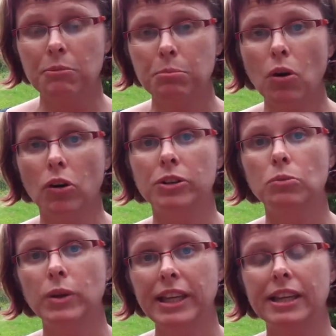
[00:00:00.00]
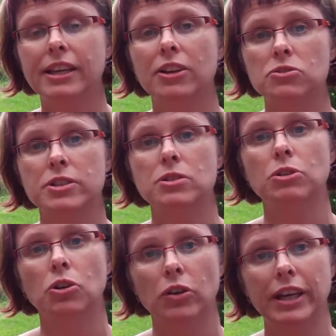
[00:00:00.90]
at Bonn, we need countries to
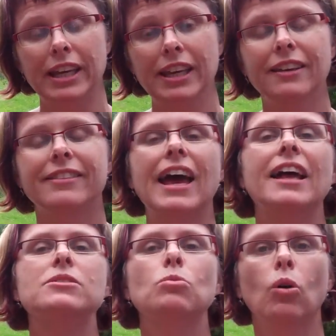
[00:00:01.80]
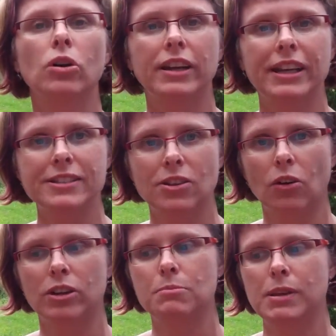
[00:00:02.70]
agree that's what is
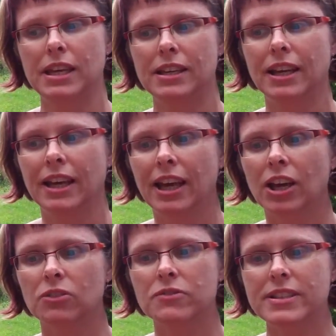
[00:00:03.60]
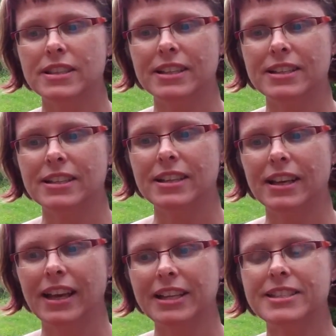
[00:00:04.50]
going to be kind
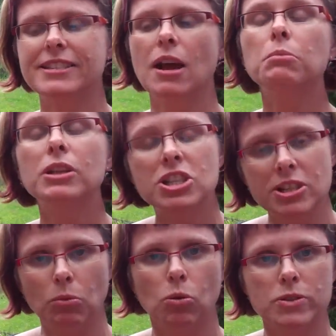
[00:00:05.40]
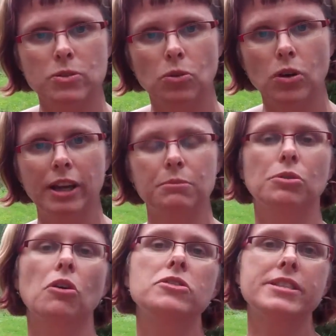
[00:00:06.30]
of established at Warsaw, and a
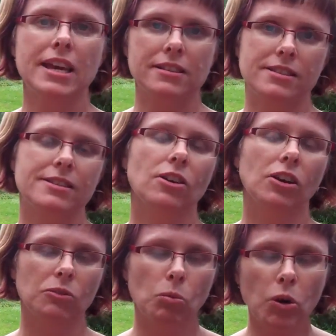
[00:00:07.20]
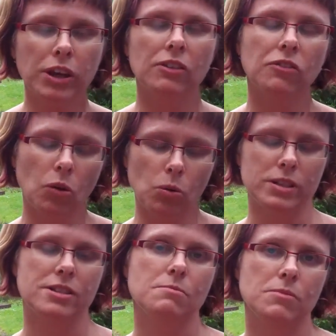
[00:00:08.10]
process kind of working
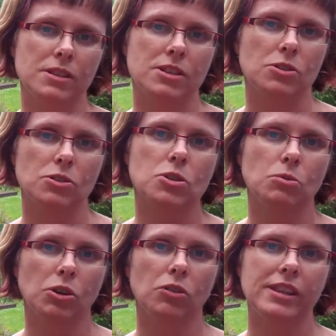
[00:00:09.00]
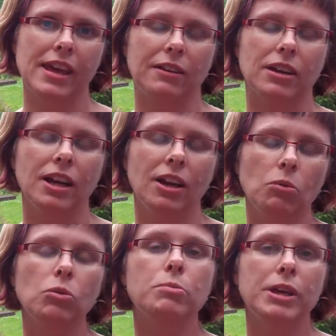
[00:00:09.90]
forward to agree that
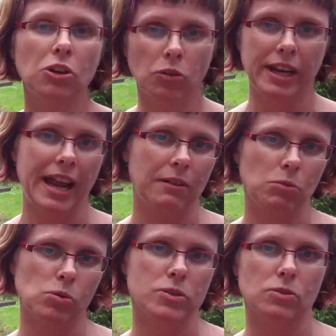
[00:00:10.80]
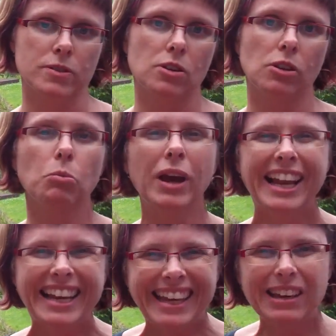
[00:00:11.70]
will be agreed at Warsaw, so that we're
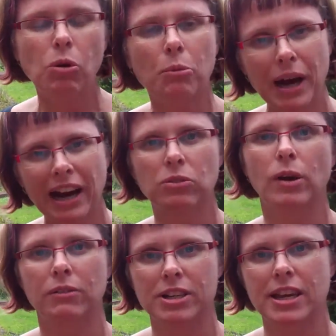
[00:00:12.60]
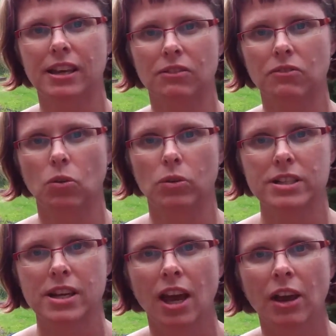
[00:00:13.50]
clear what pathway we're taking
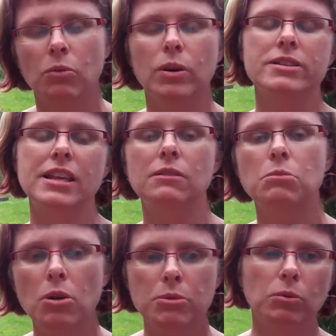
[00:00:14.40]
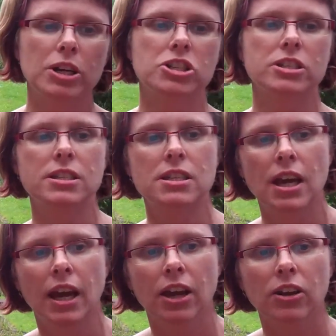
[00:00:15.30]
forward. Whereas at the moment we're just
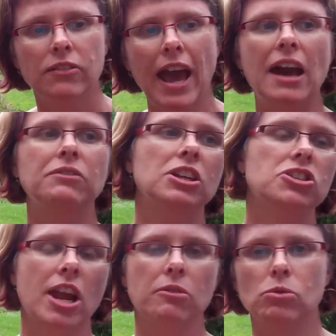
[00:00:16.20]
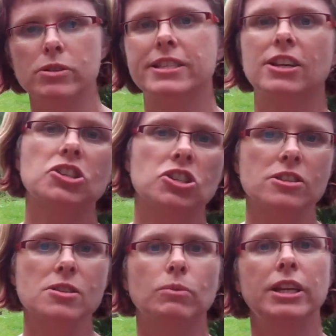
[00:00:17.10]
kind of having general
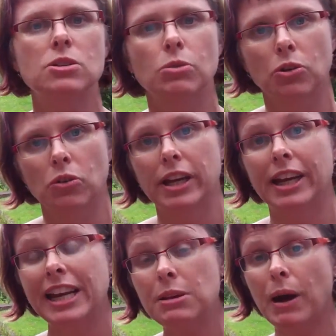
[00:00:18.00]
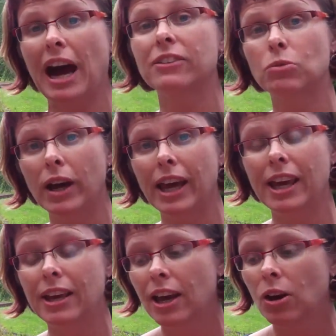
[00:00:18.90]
discussions. We need to agree a clear
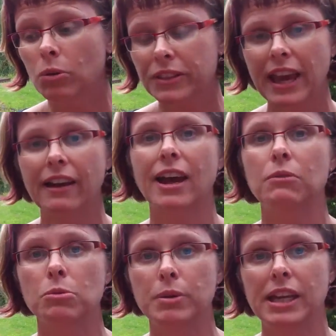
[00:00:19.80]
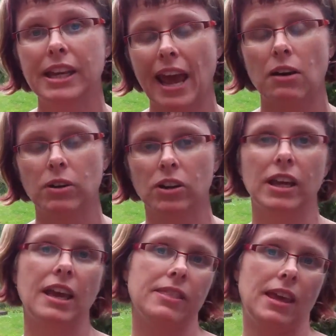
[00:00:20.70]
pathway, what the outcome will be and how we're going
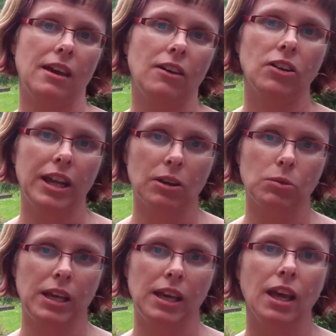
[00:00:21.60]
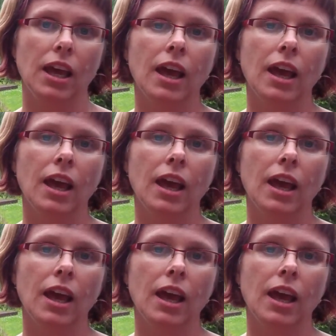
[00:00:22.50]
to get there on equity,